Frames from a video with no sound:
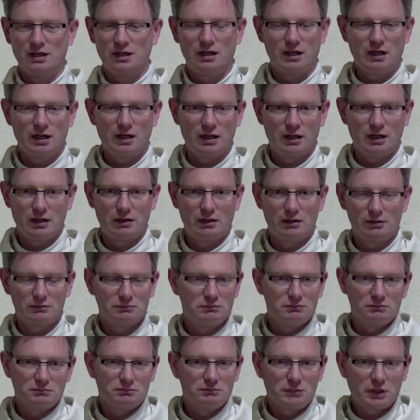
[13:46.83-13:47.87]
Uh,
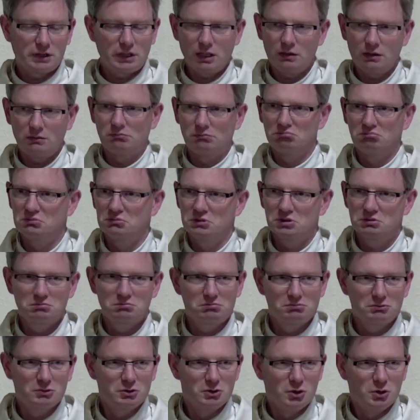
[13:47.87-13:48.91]
again, there's
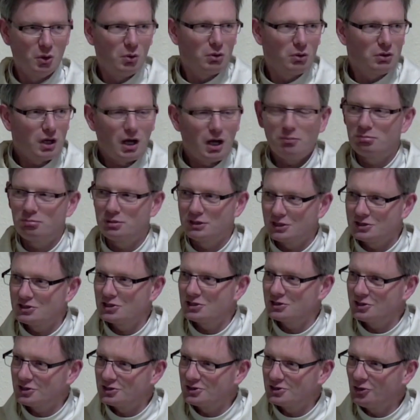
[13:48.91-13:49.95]
no, comp- there's,
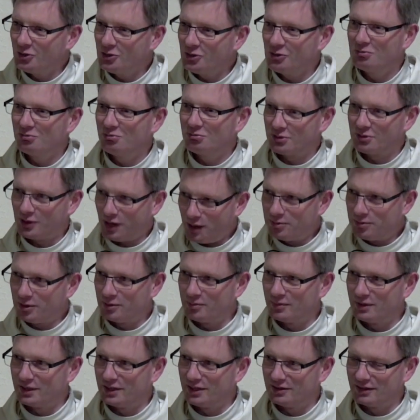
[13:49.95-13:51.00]
there's no problem
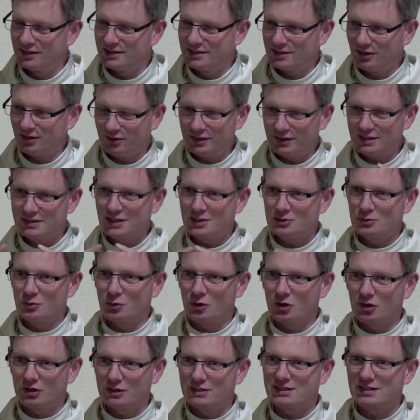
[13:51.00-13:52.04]
here. These, all these things
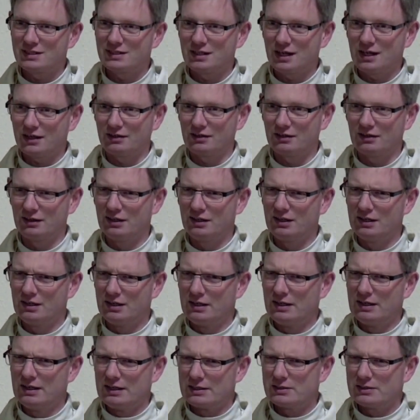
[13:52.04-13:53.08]
work together.
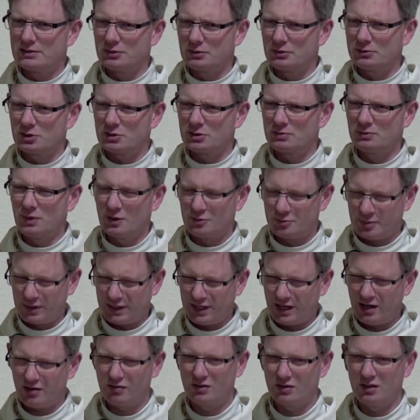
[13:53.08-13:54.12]
So just we have to be
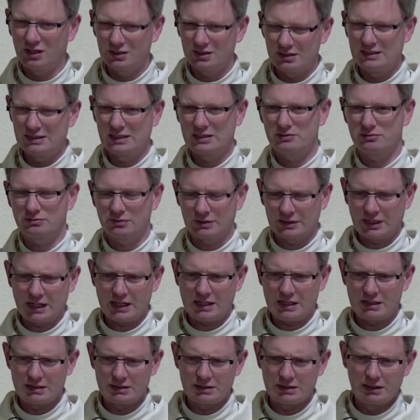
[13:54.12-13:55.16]
careful not to disregard